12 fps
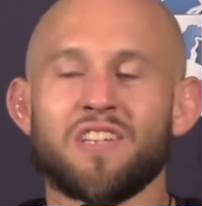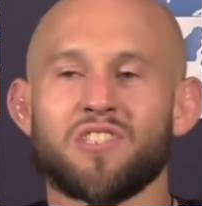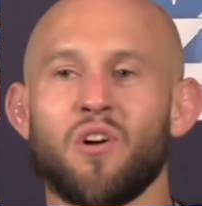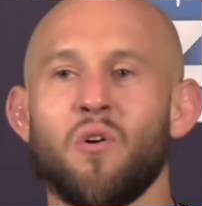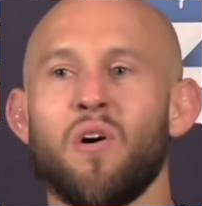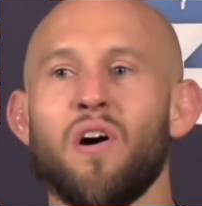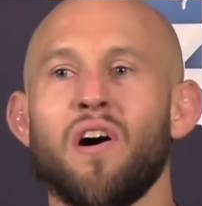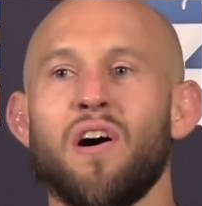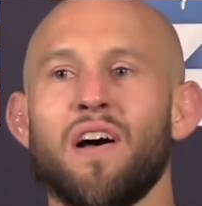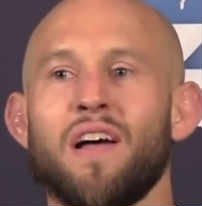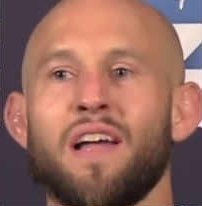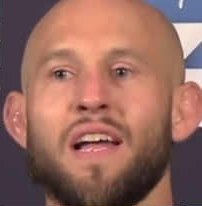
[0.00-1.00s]
So
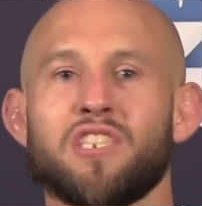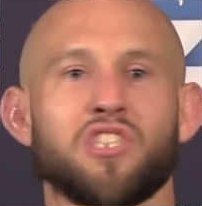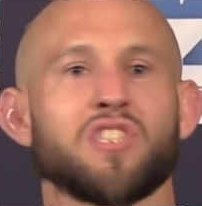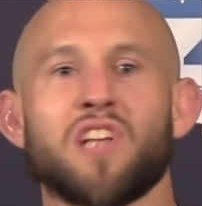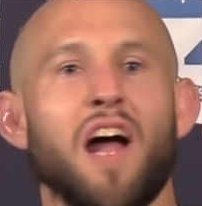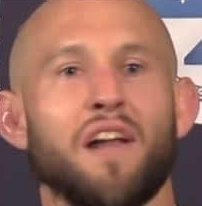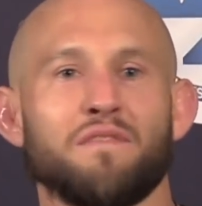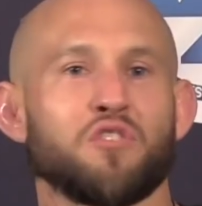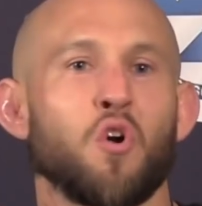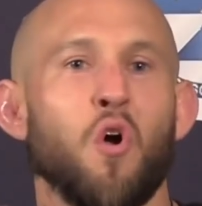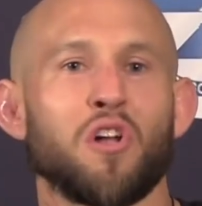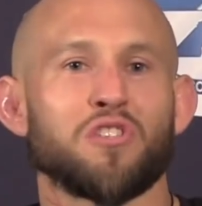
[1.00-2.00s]
uh, it's just kind of
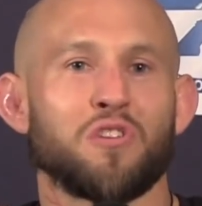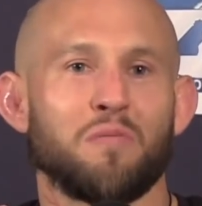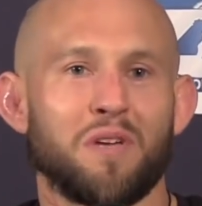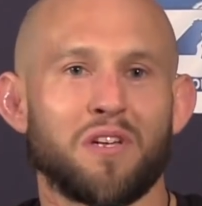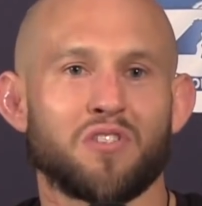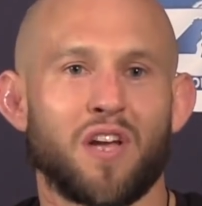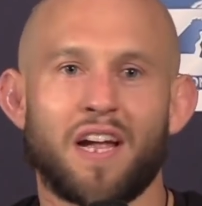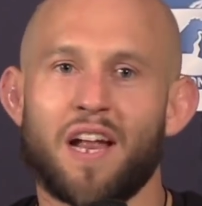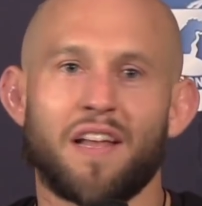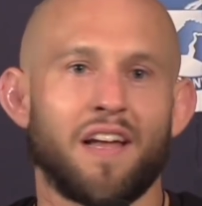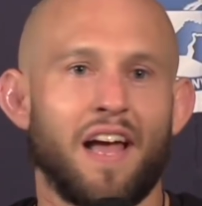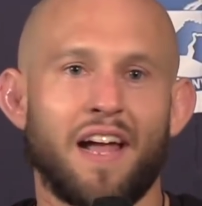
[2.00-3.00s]
drawn to me. So I
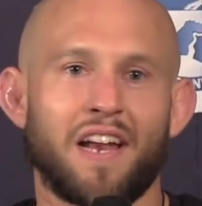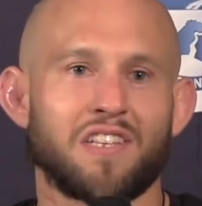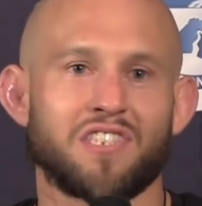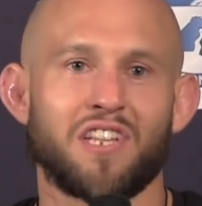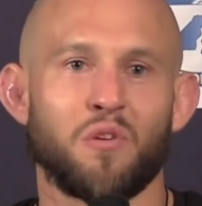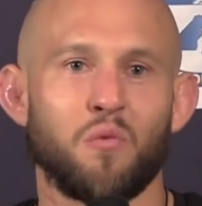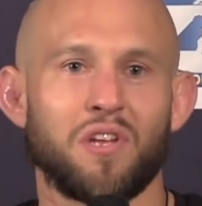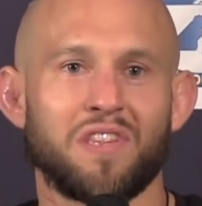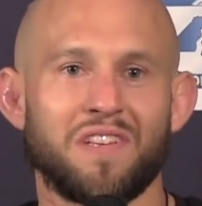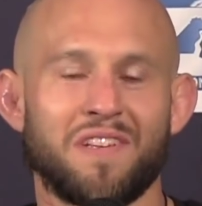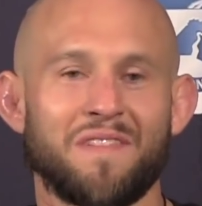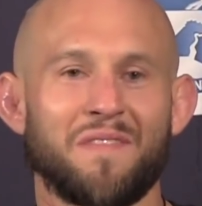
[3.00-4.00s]
gotta, I gotta stick
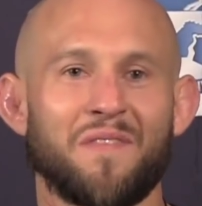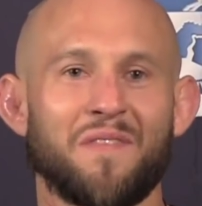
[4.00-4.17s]
with it.